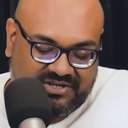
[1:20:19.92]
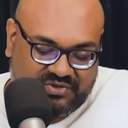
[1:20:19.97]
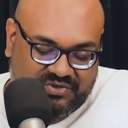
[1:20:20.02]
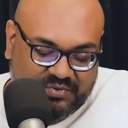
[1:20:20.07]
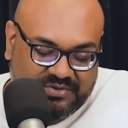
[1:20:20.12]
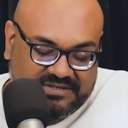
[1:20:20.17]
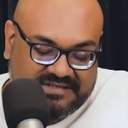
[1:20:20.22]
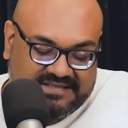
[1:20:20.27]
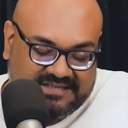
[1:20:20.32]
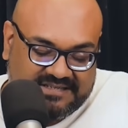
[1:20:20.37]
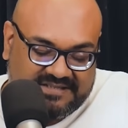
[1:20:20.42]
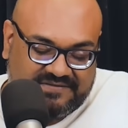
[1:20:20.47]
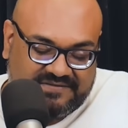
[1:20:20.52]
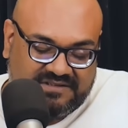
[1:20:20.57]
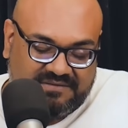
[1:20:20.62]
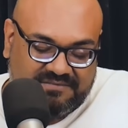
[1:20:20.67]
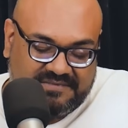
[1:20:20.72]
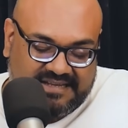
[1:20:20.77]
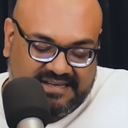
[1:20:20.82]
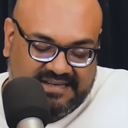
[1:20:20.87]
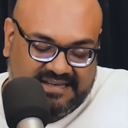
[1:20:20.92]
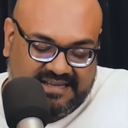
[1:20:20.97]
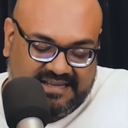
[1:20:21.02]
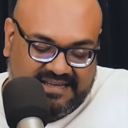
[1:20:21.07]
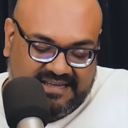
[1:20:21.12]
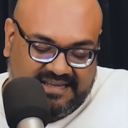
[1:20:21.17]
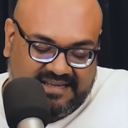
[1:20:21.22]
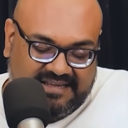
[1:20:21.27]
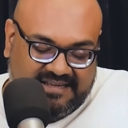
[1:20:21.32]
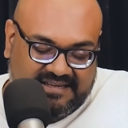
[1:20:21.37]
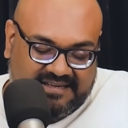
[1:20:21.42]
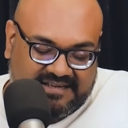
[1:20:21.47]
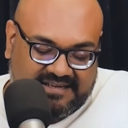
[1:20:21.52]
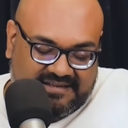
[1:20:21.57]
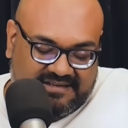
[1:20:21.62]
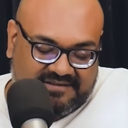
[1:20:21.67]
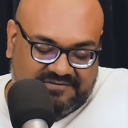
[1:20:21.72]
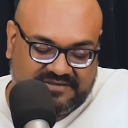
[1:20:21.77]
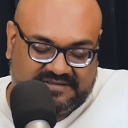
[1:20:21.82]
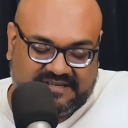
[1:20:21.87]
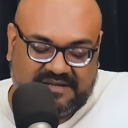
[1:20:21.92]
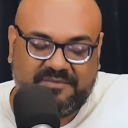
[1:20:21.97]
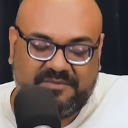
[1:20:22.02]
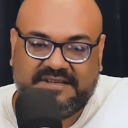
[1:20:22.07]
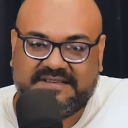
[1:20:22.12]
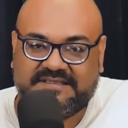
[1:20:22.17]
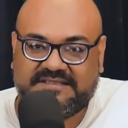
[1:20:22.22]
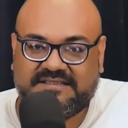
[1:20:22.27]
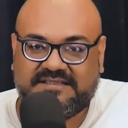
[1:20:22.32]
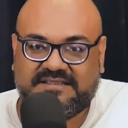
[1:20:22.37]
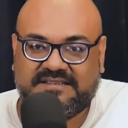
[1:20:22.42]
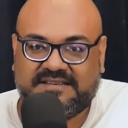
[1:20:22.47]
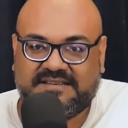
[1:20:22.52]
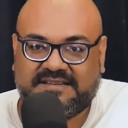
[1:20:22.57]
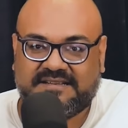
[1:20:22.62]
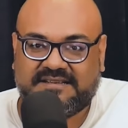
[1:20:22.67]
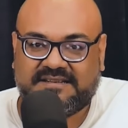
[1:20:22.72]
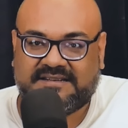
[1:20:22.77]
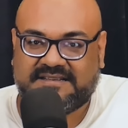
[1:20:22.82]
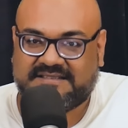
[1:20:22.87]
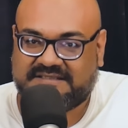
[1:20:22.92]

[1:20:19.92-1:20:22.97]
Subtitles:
He shoots this film, then he, for some reason,